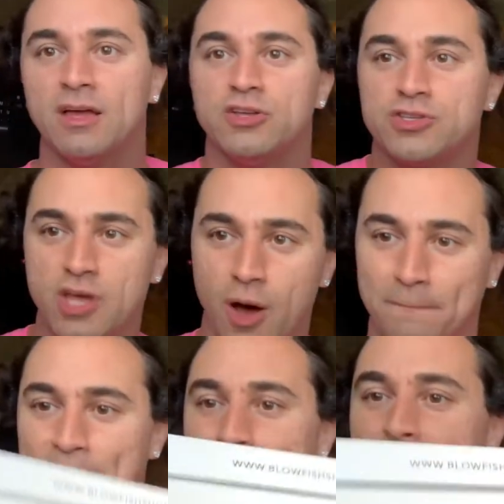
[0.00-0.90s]
So,
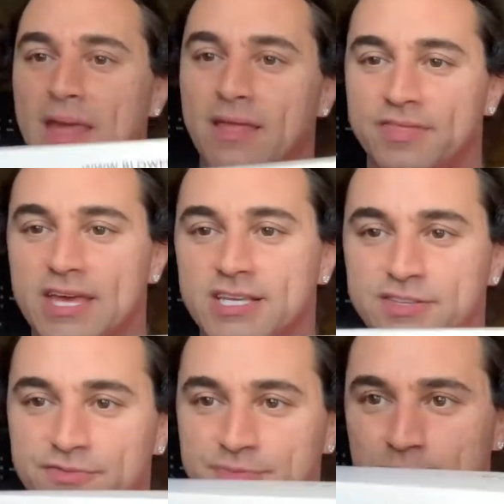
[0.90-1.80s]

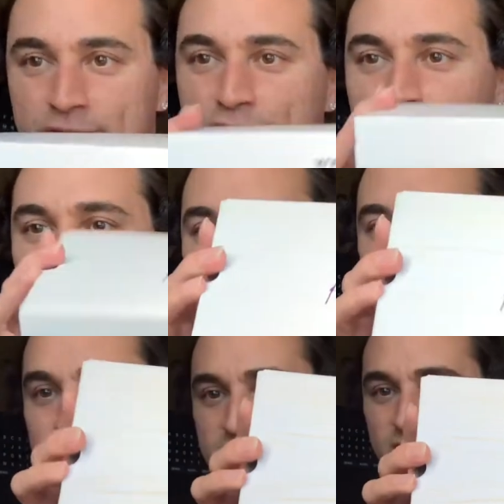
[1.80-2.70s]
this
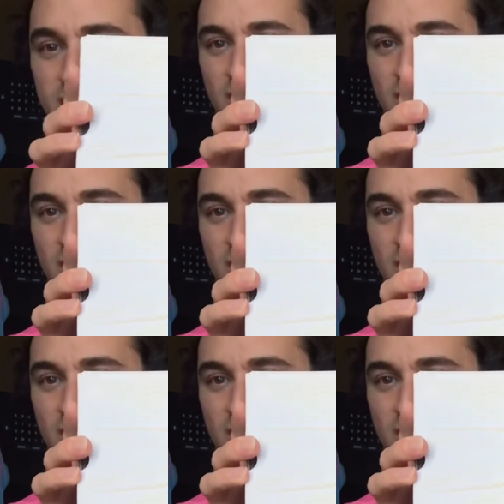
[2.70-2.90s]
shoes,